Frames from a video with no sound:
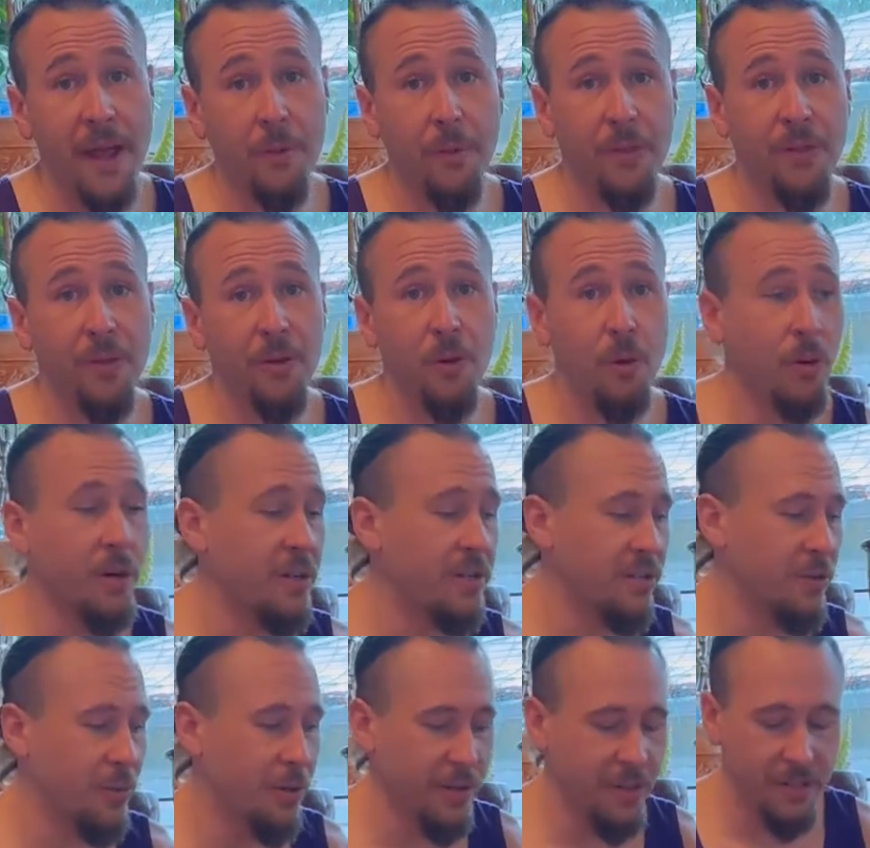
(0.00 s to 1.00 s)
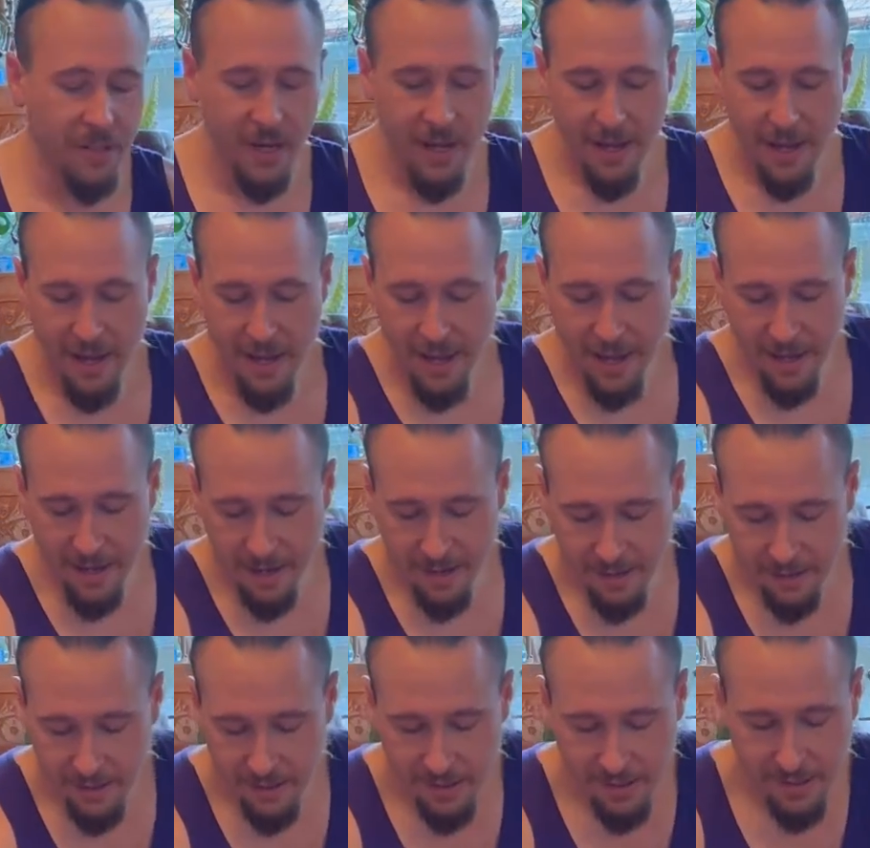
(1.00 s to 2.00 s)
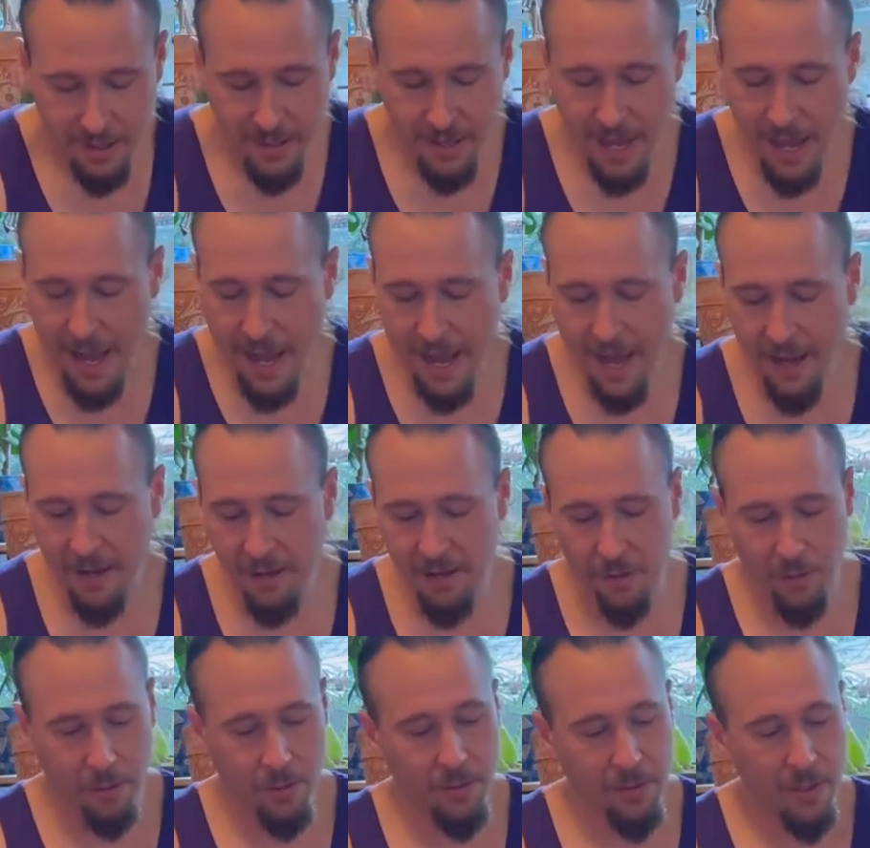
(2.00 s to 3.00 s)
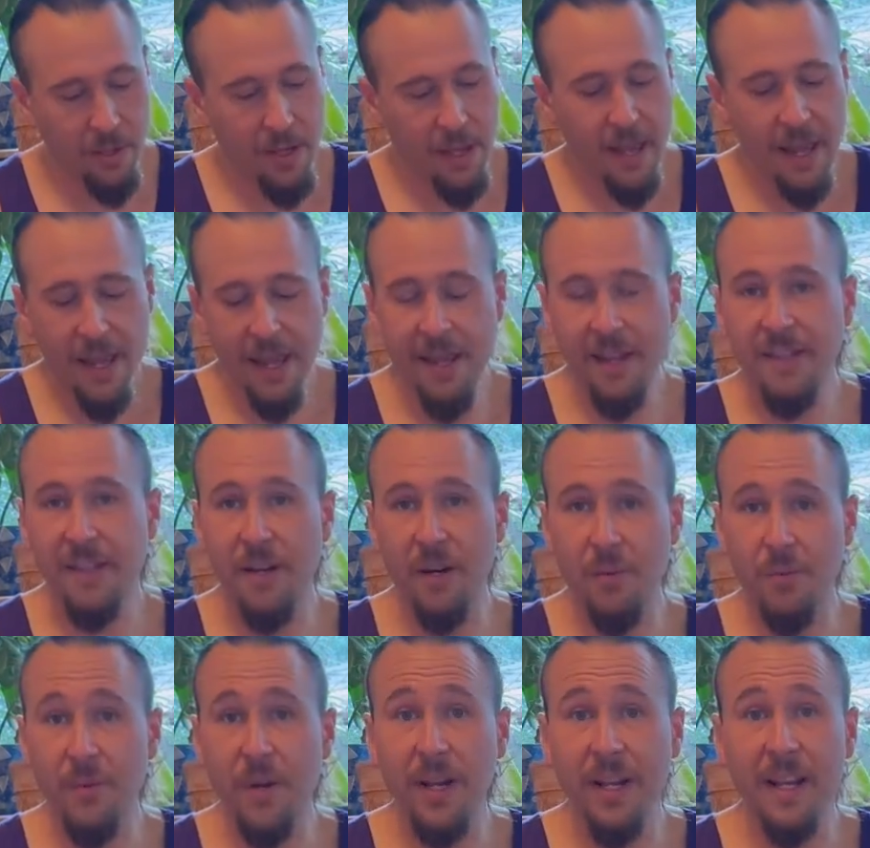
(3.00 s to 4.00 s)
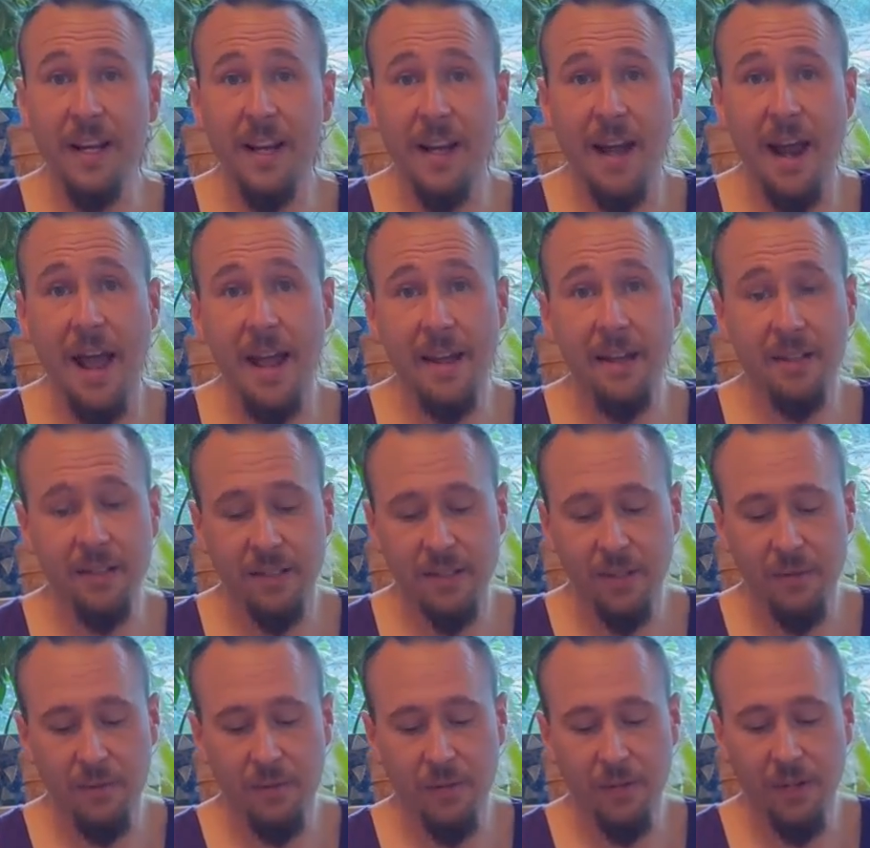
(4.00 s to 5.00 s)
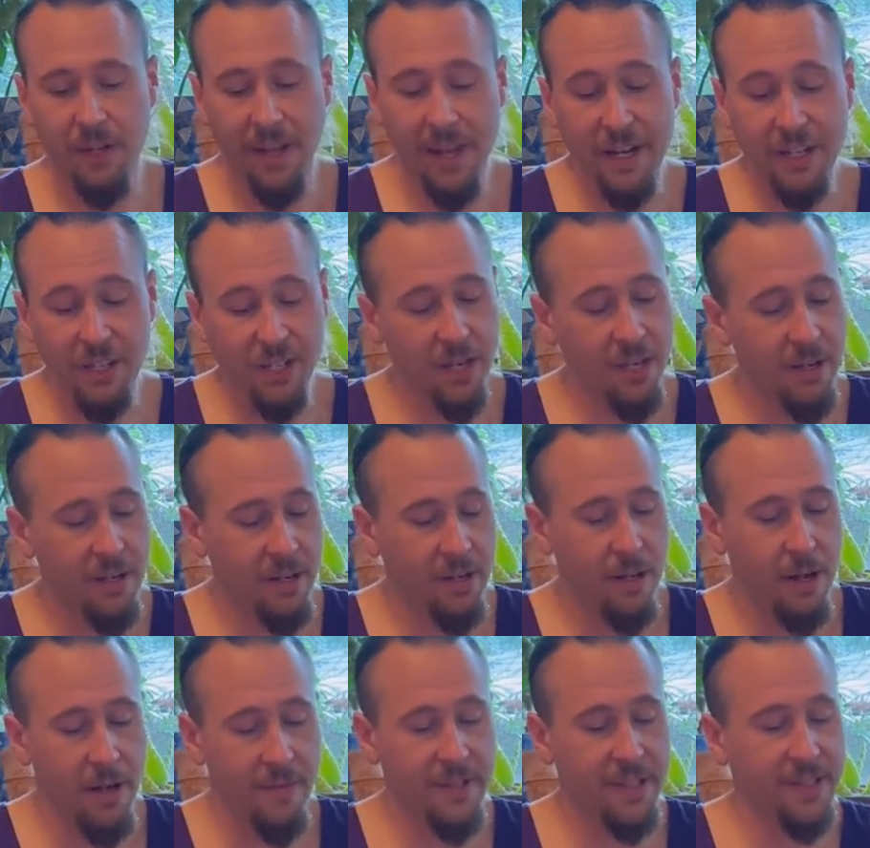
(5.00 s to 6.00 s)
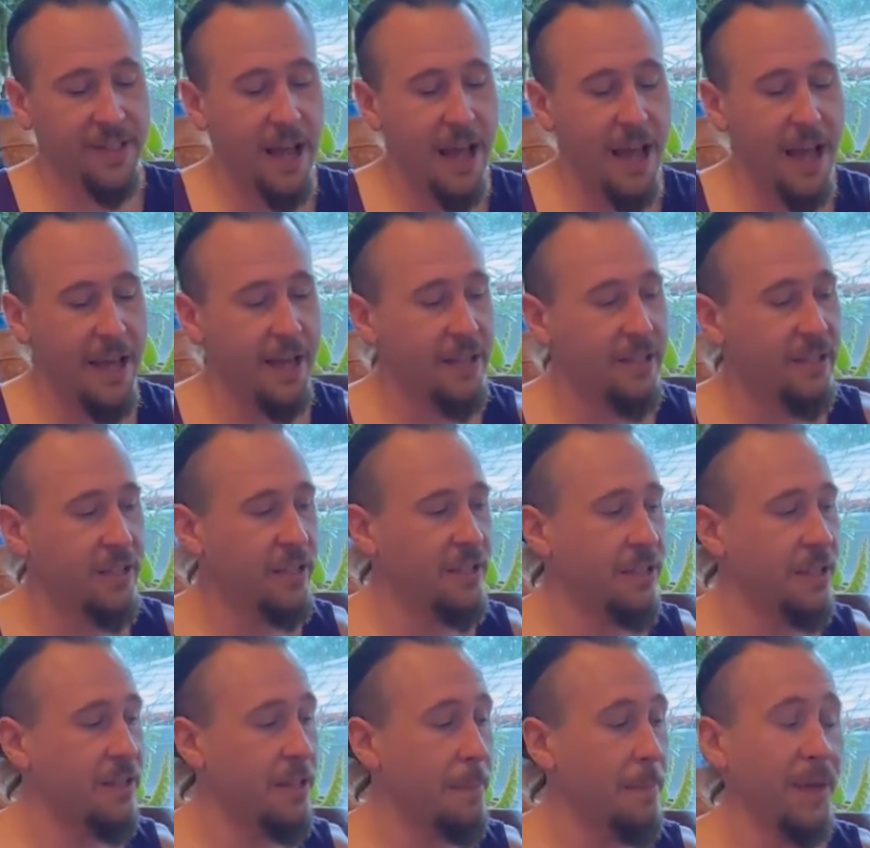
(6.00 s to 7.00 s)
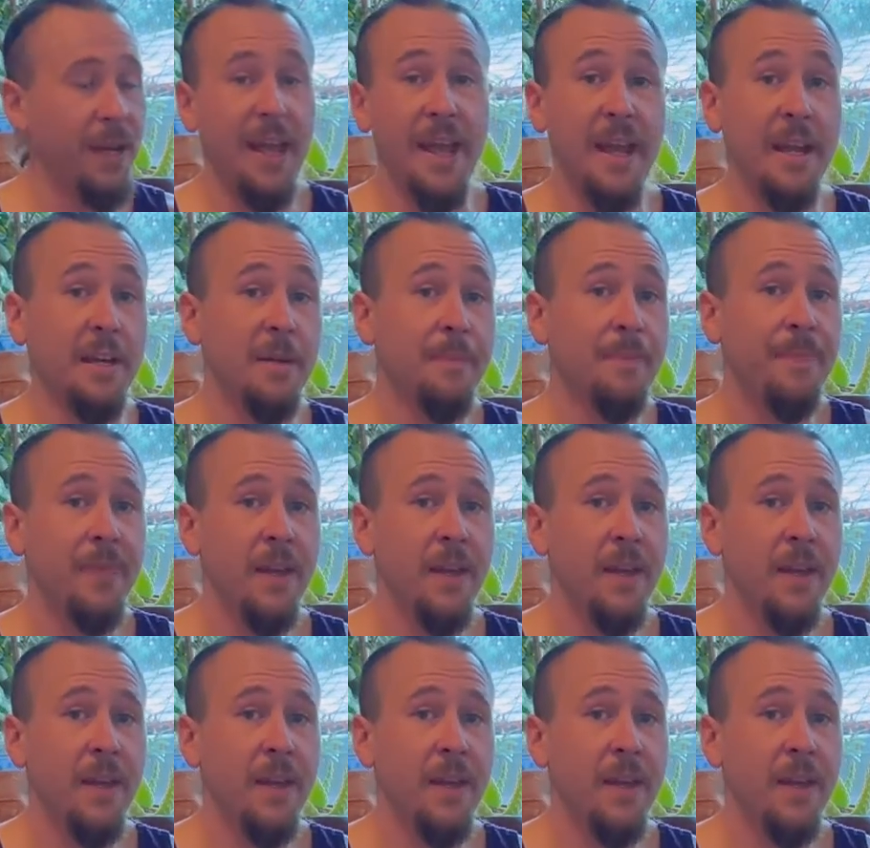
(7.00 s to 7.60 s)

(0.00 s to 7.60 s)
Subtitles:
with the Gora swords is the handle is in a really nice relation of size to the blade.